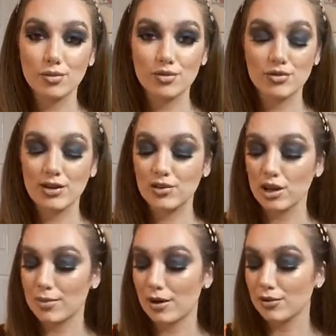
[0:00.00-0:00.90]
was raving on
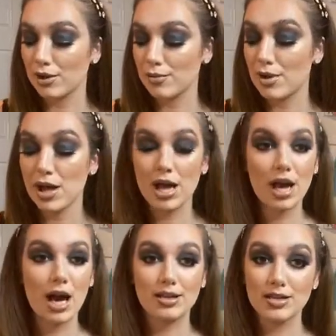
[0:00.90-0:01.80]
about them.
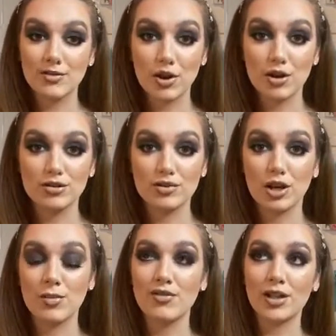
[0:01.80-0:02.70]
I'd never heard of
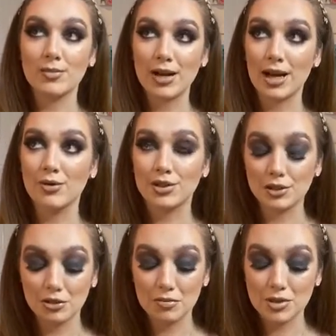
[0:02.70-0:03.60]
them. I felt a bit out of the
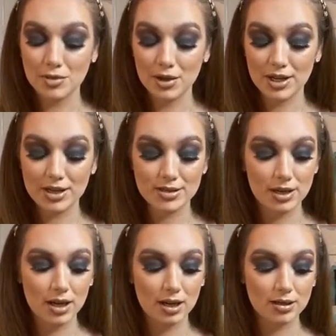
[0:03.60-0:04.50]
loop, to be honest,
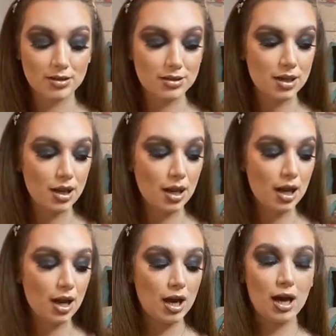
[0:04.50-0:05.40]
and
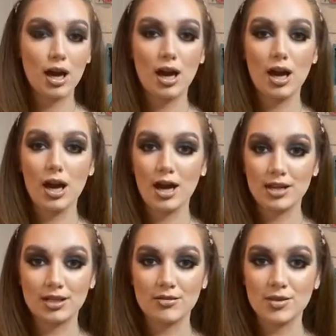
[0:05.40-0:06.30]
I
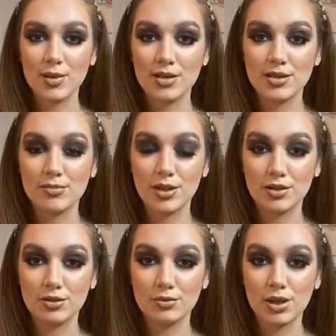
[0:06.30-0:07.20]
ended up spending
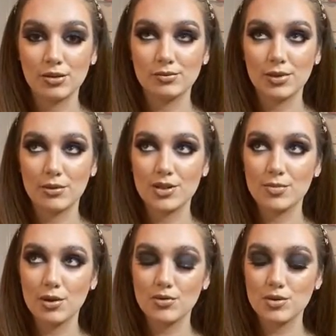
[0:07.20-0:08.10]
I was
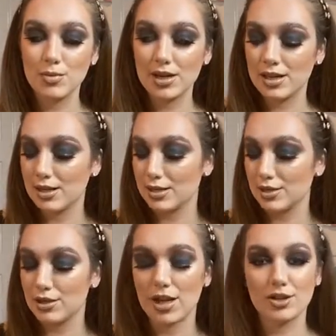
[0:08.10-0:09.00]
supposed to be
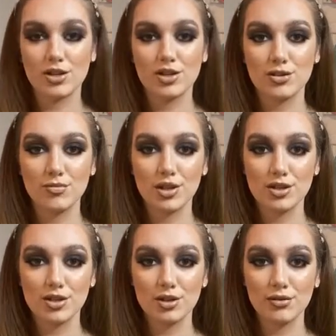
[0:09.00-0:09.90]
exchanging money
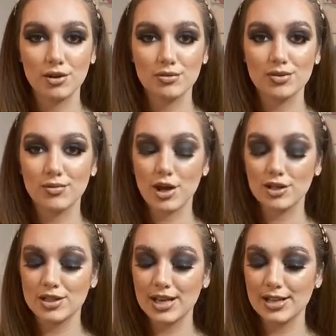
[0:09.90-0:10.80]
to euros from
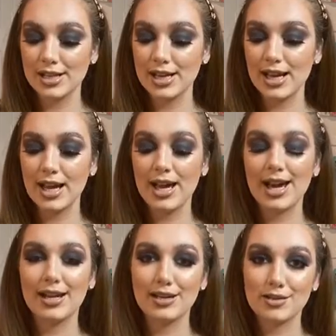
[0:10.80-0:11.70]
holiday.
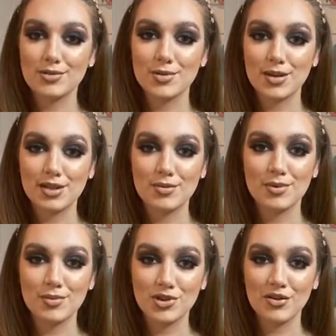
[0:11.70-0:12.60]
I ended up spending the
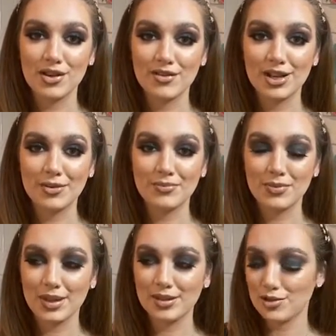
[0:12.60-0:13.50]
majority of it
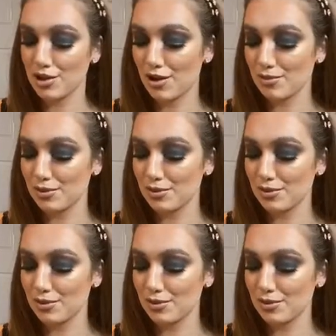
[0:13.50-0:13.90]
in the shop.